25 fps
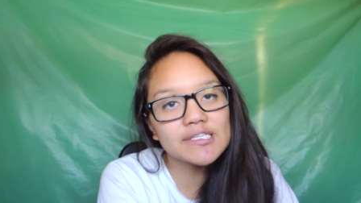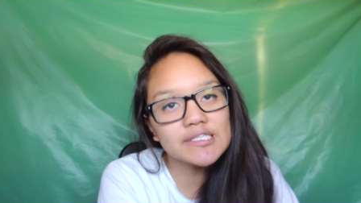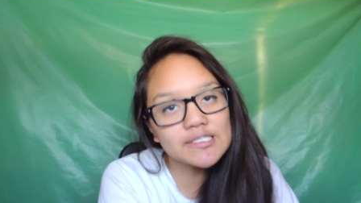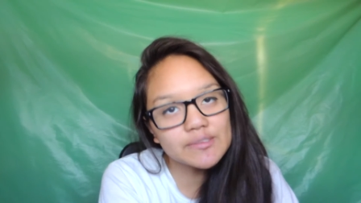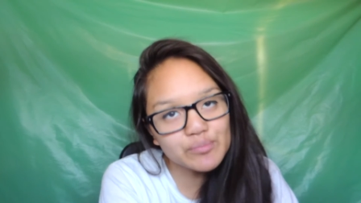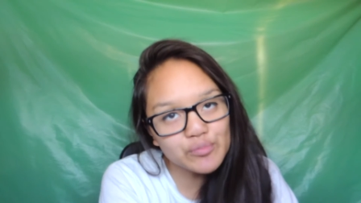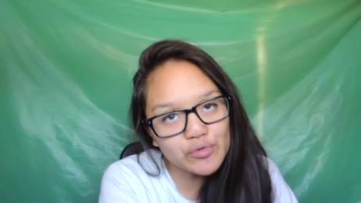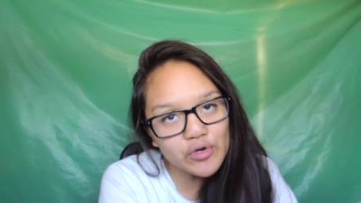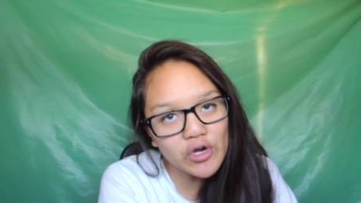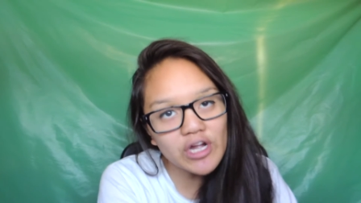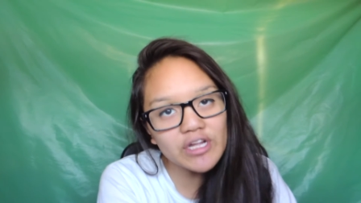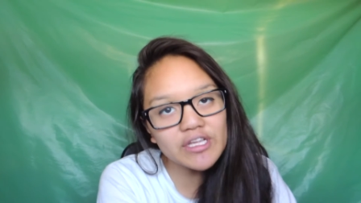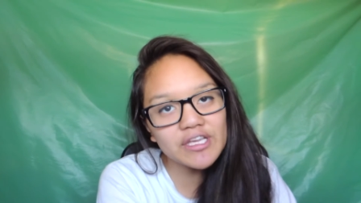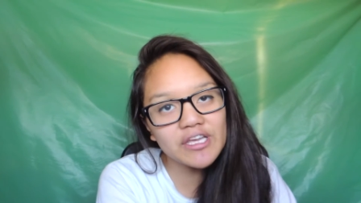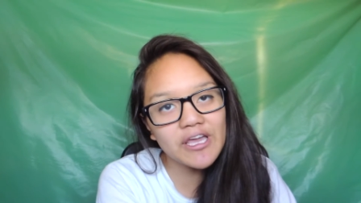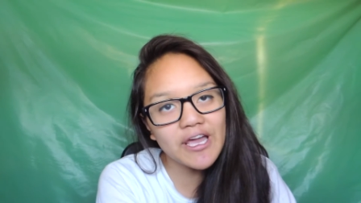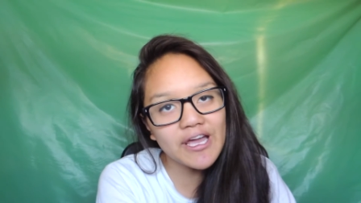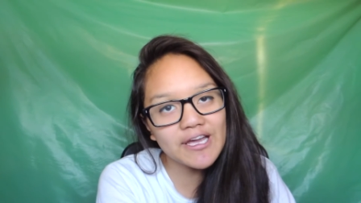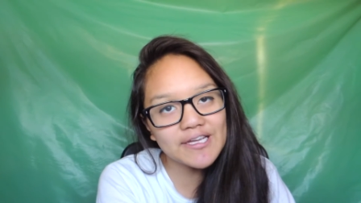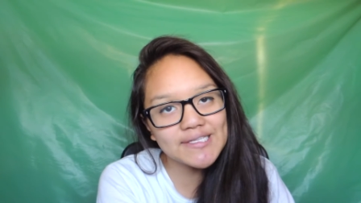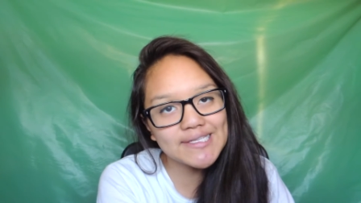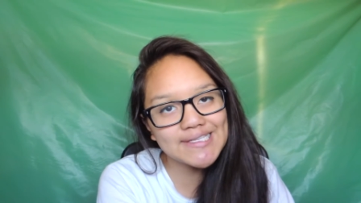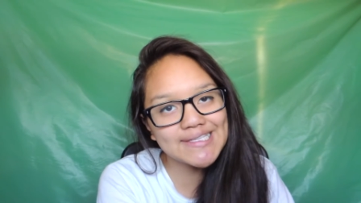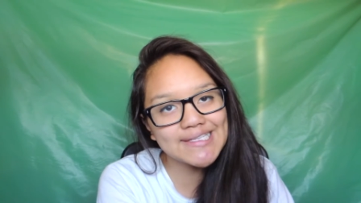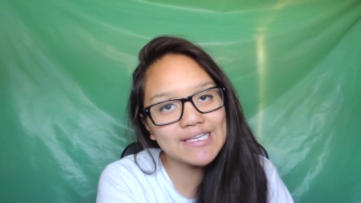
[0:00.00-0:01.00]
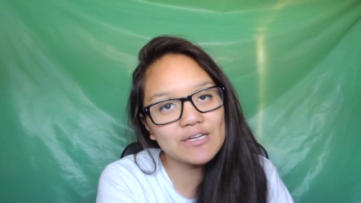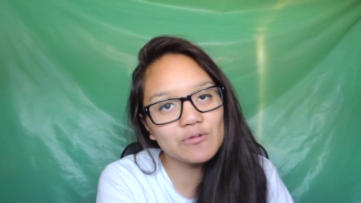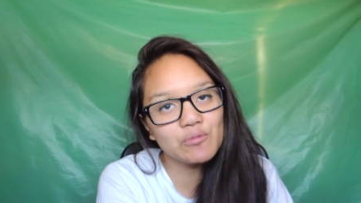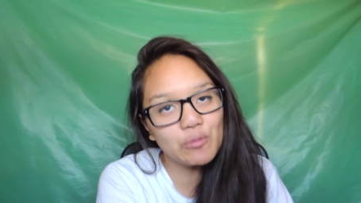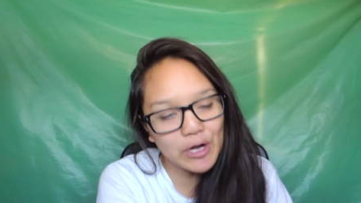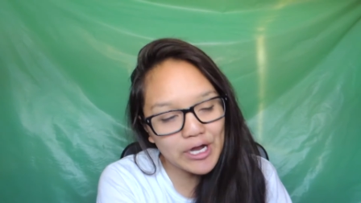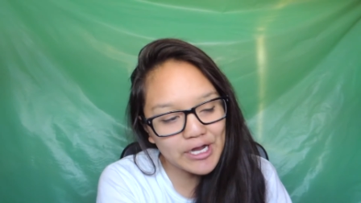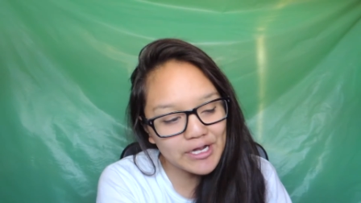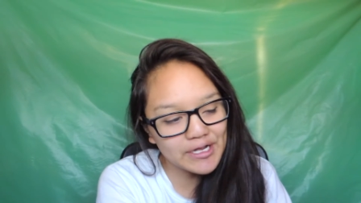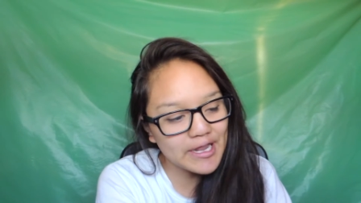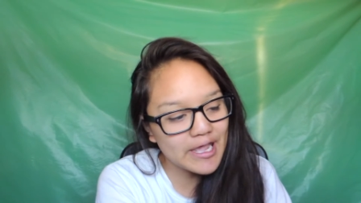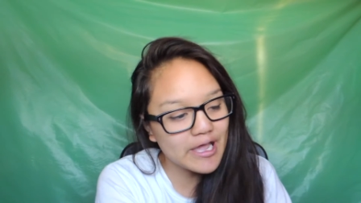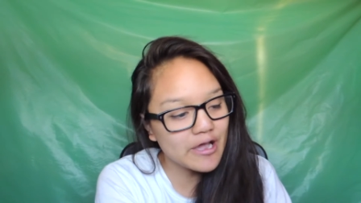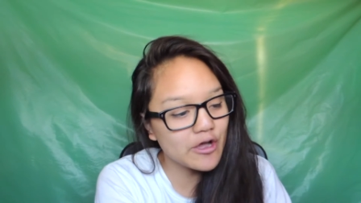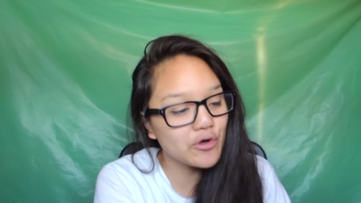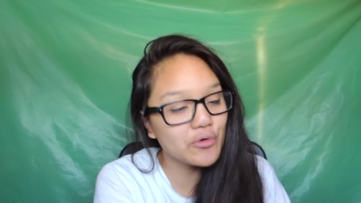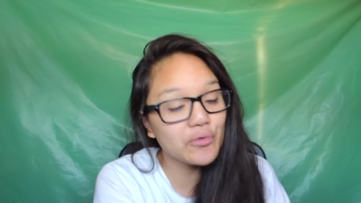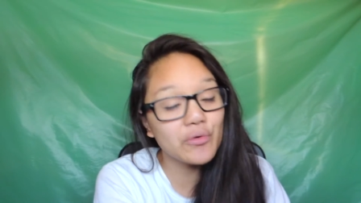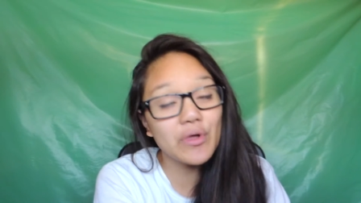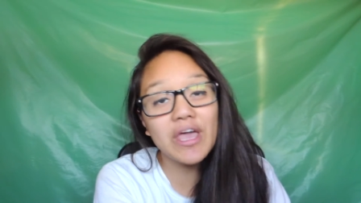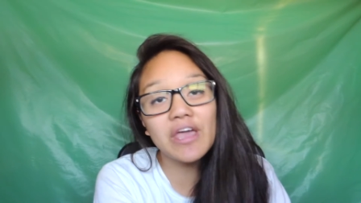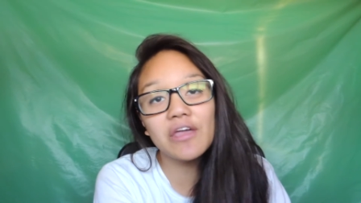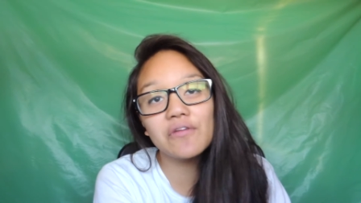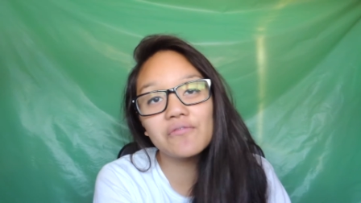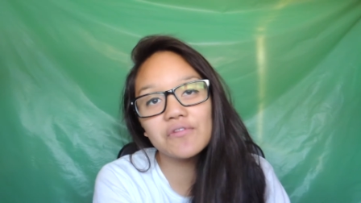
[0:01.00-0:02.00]
is broadcasting right now,
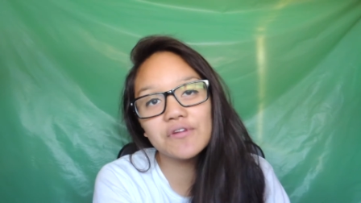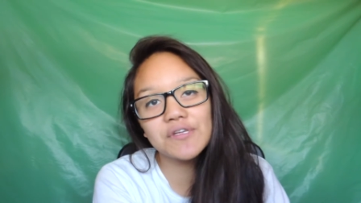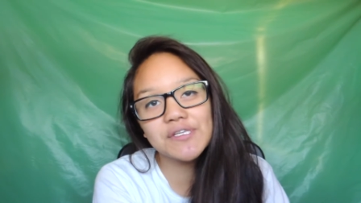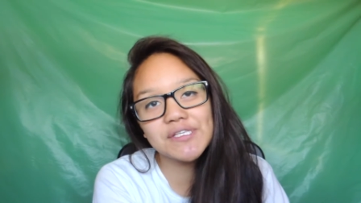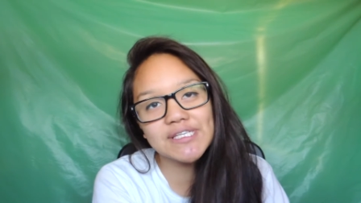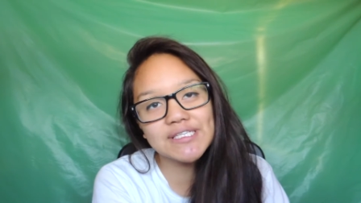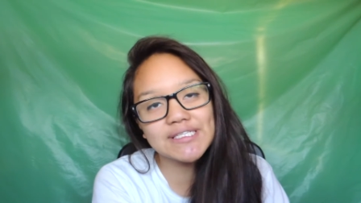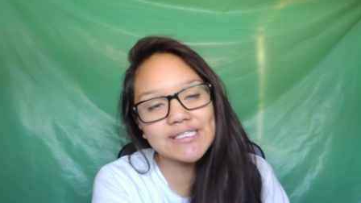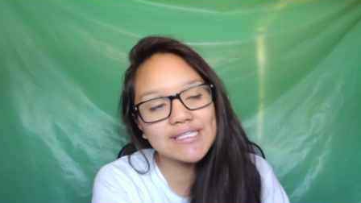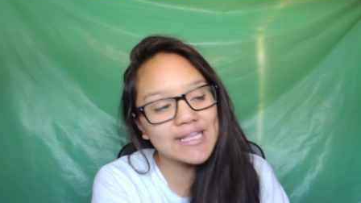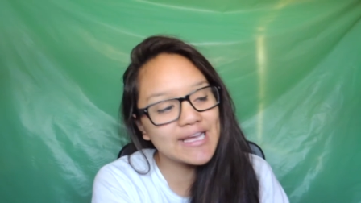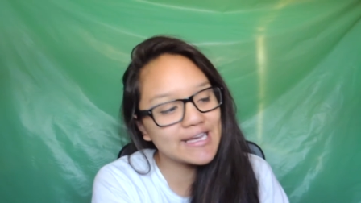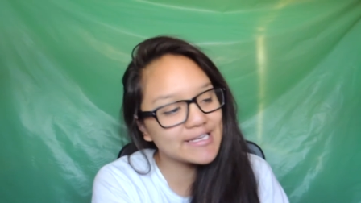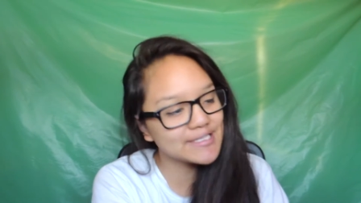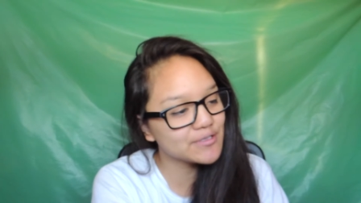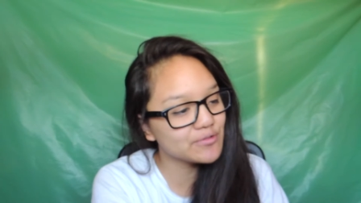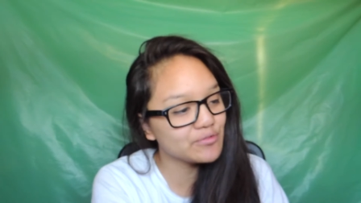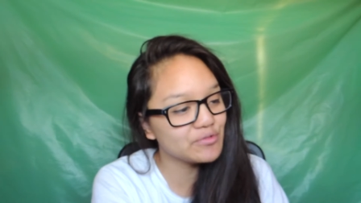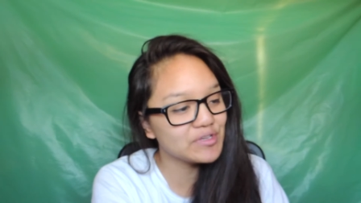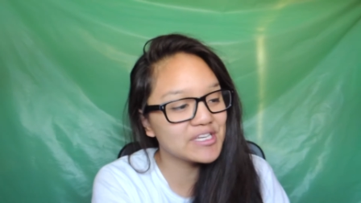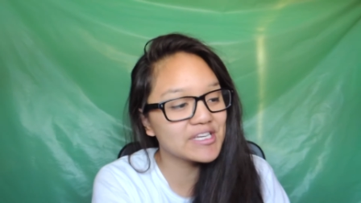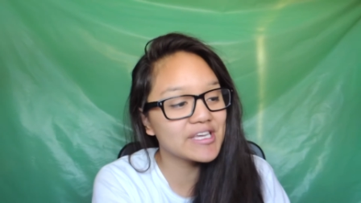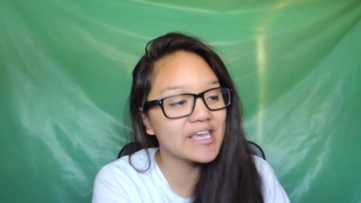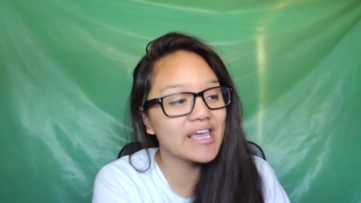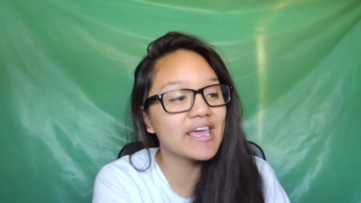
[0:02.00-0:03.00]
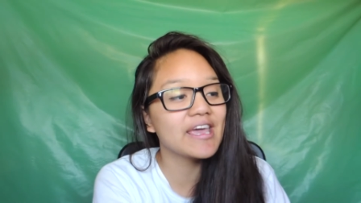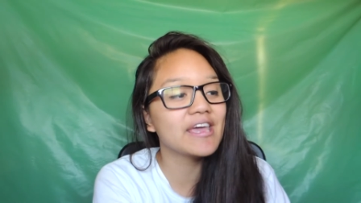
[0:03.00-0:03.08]
ever since last week.